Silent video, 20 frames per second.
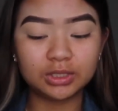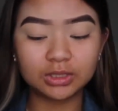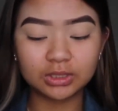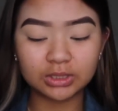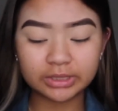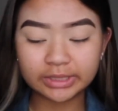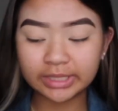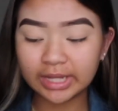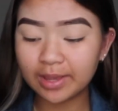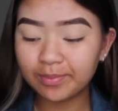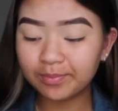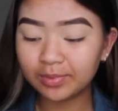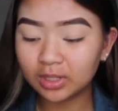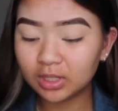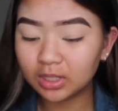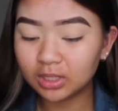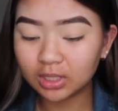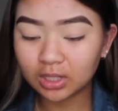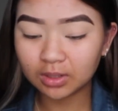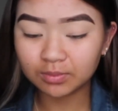you just tap it
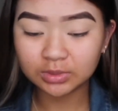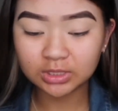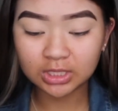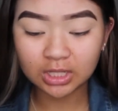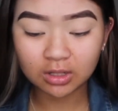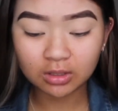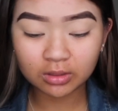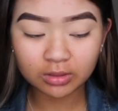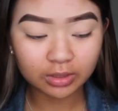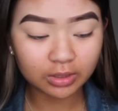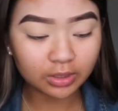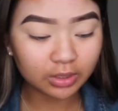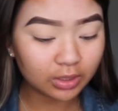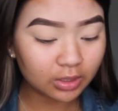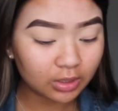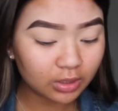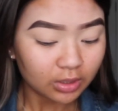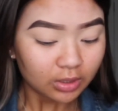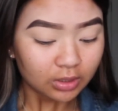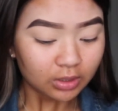and it comes out.
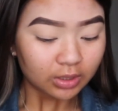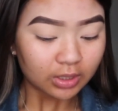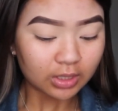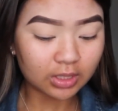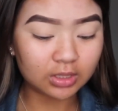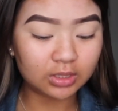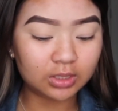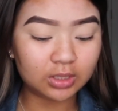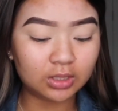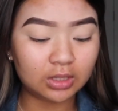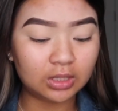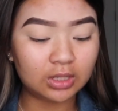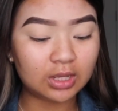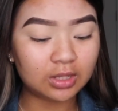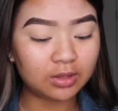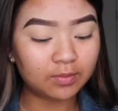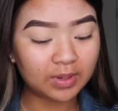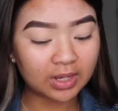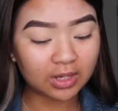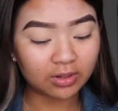And then the
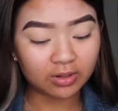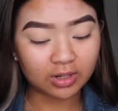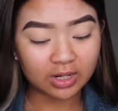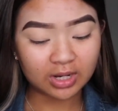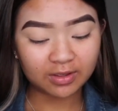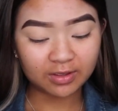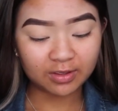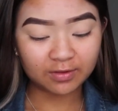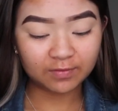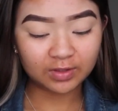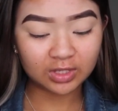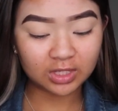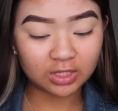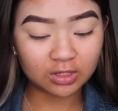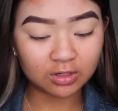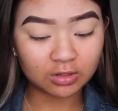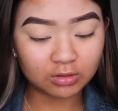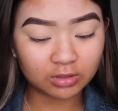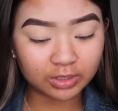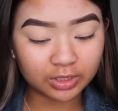other powder I have
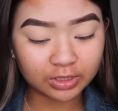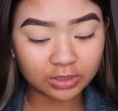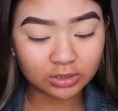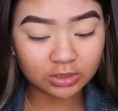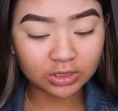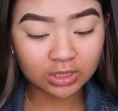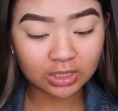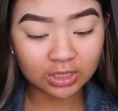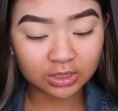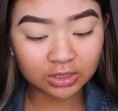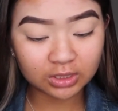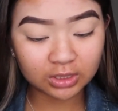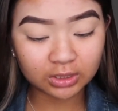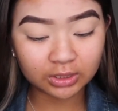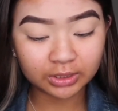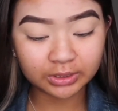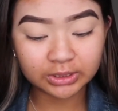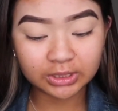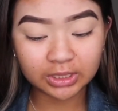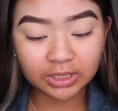here is their Thin
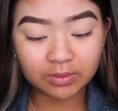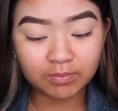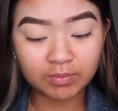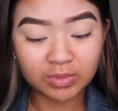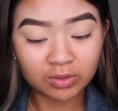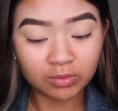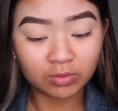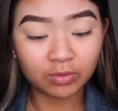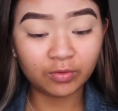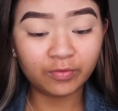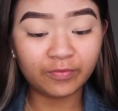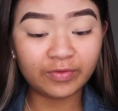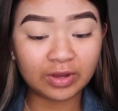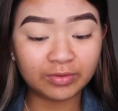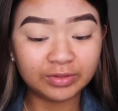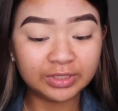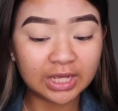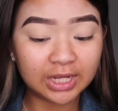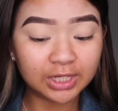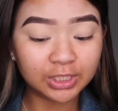Lizzy Mineral
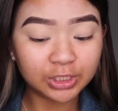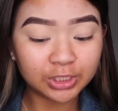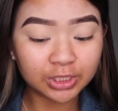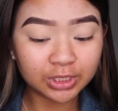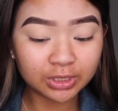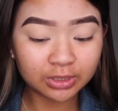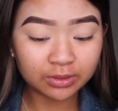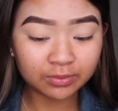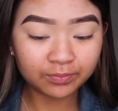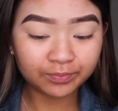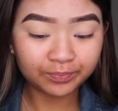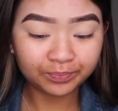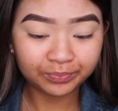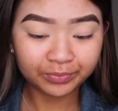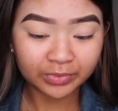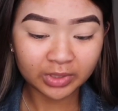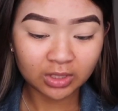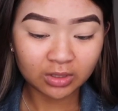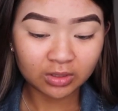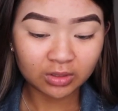Foundation,
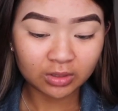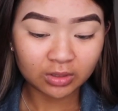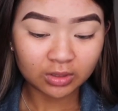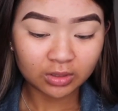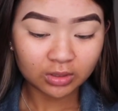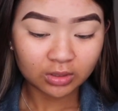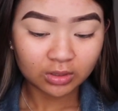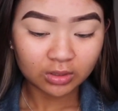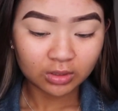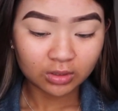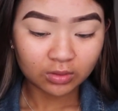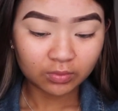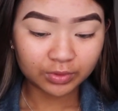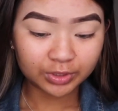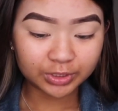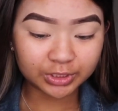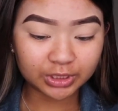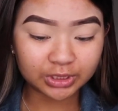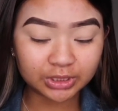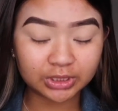
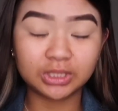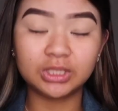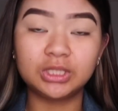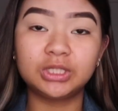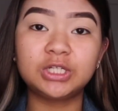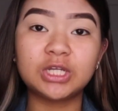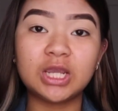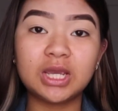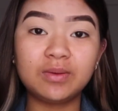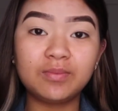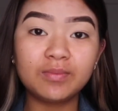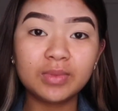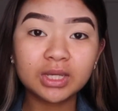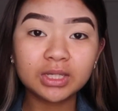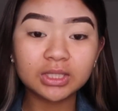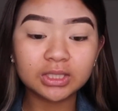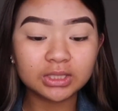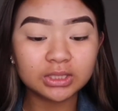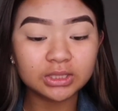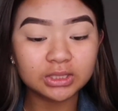which is in the shade
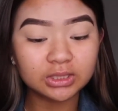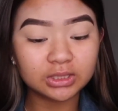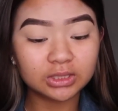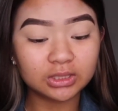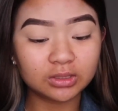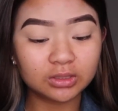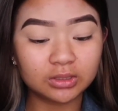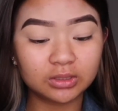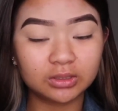Minx.